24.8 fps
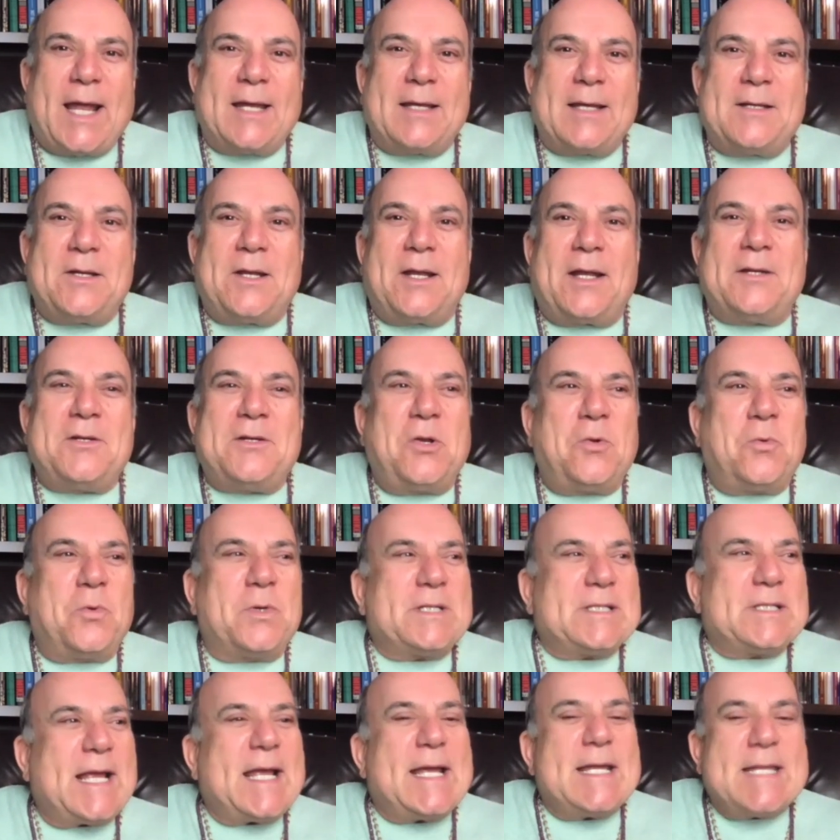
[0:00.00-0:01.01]
And you were
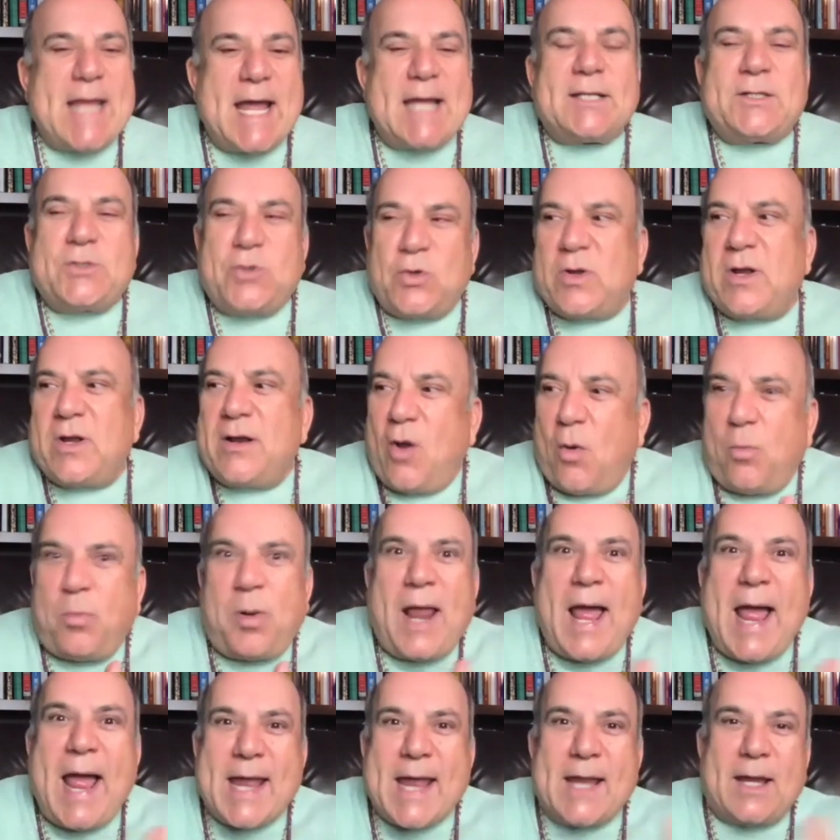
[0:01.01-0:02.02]
saying, yes, you can go
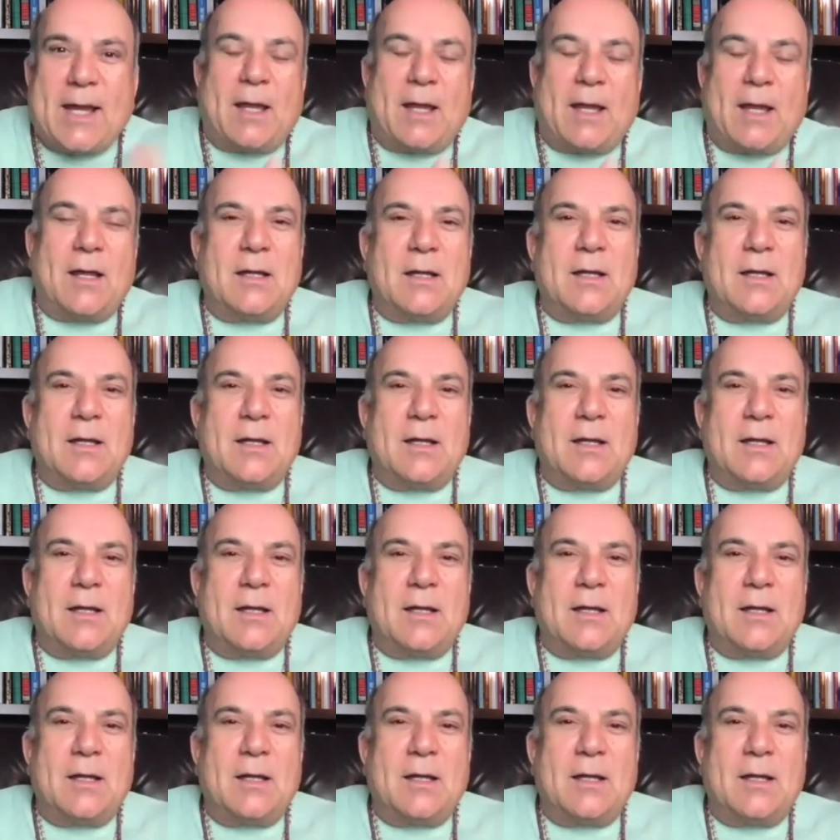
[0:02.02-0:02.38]
play.